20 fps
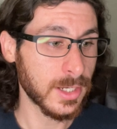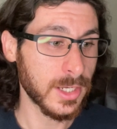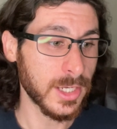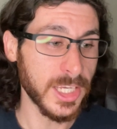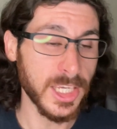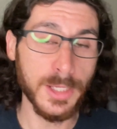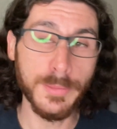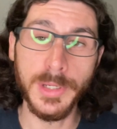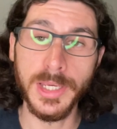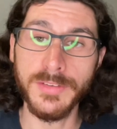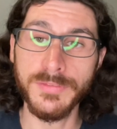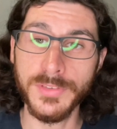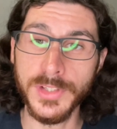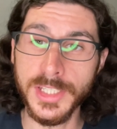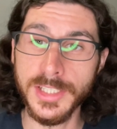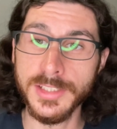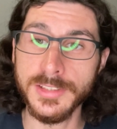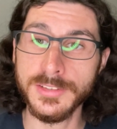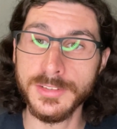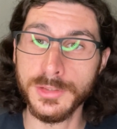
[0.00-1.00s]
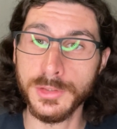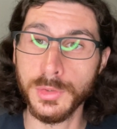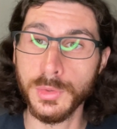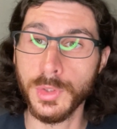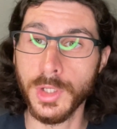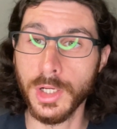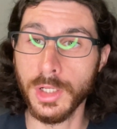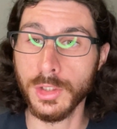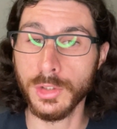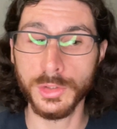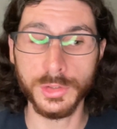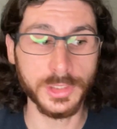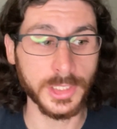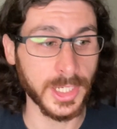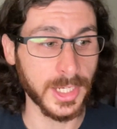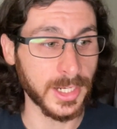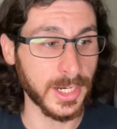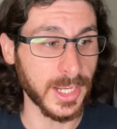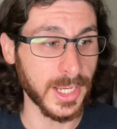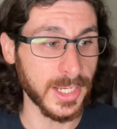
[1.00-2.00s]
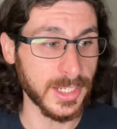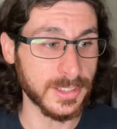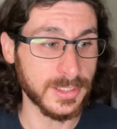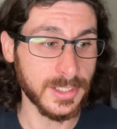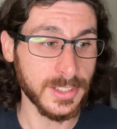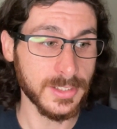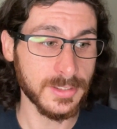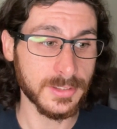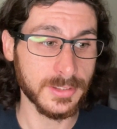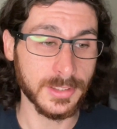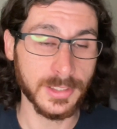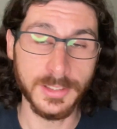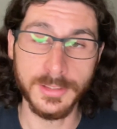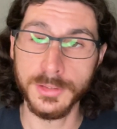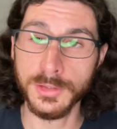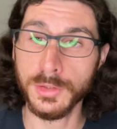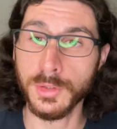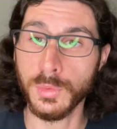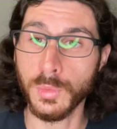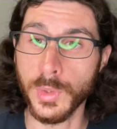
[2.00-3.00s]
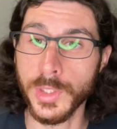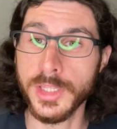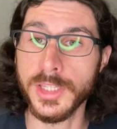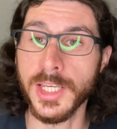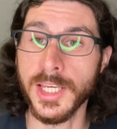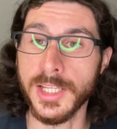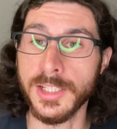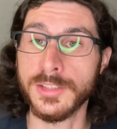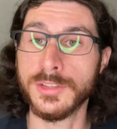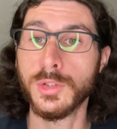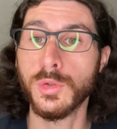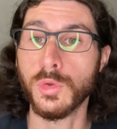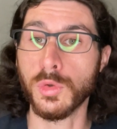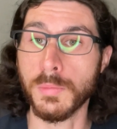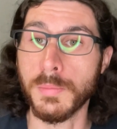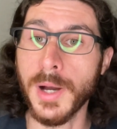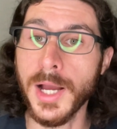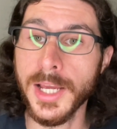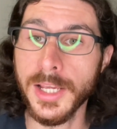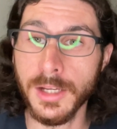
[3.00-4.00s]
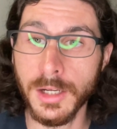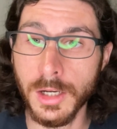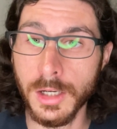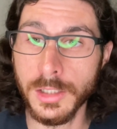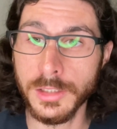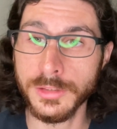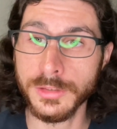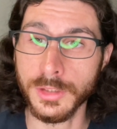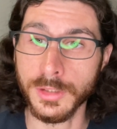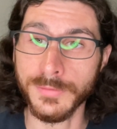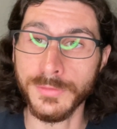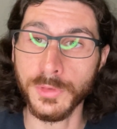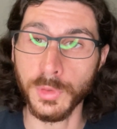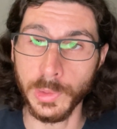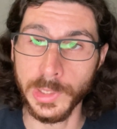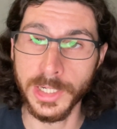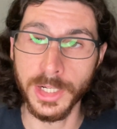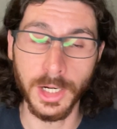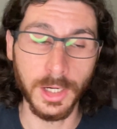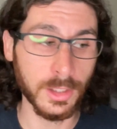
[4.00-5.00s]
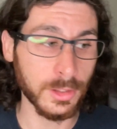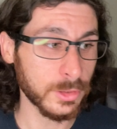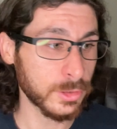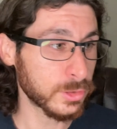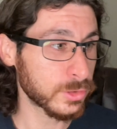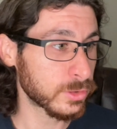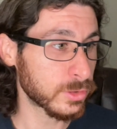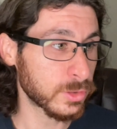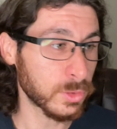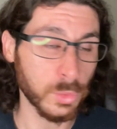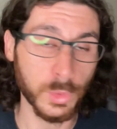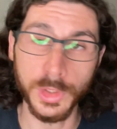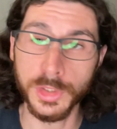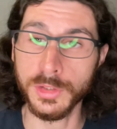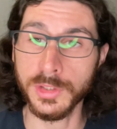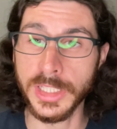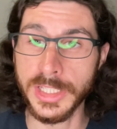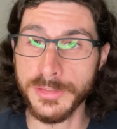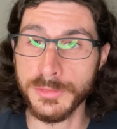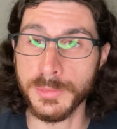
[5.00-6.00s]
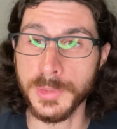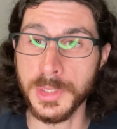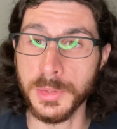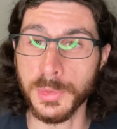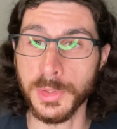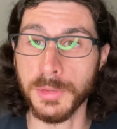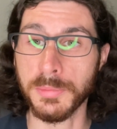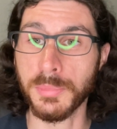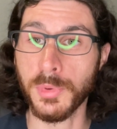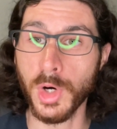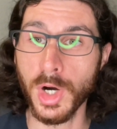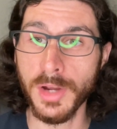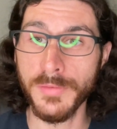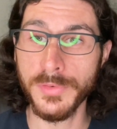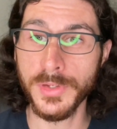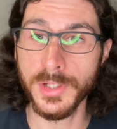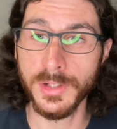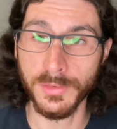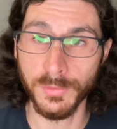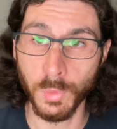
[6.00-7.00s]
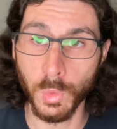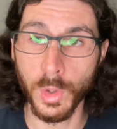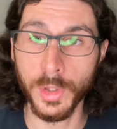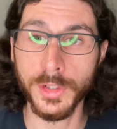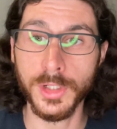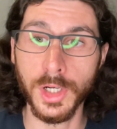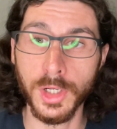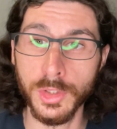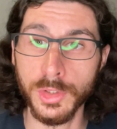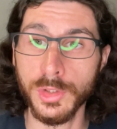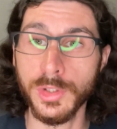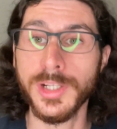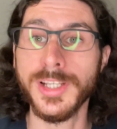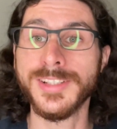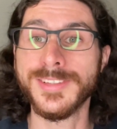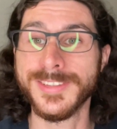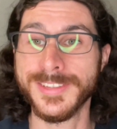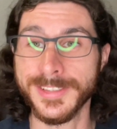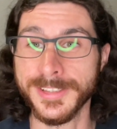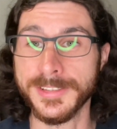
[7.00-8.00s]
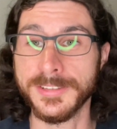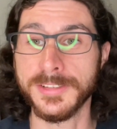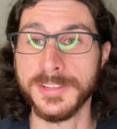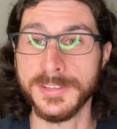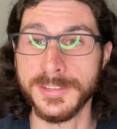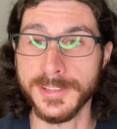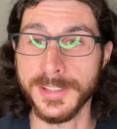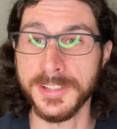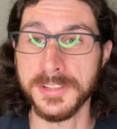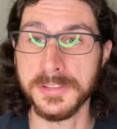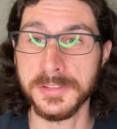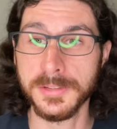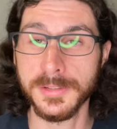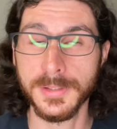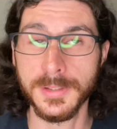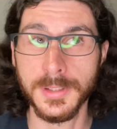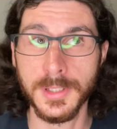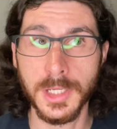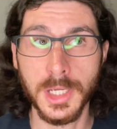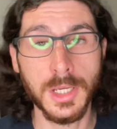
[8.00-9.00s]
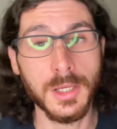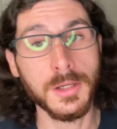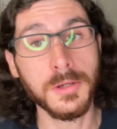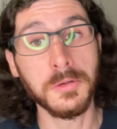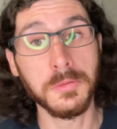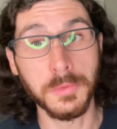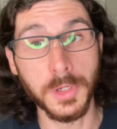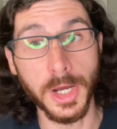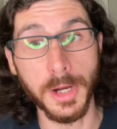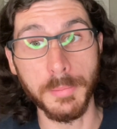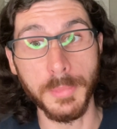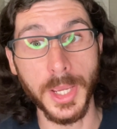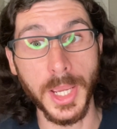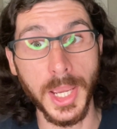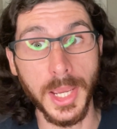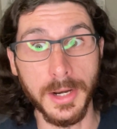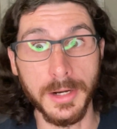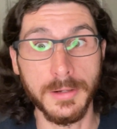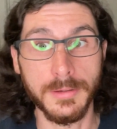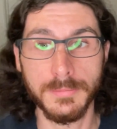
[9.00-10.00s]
eBay fees $2.18 with a total buy cost of $3, which leaves me with a profit of $1.60. Not bad.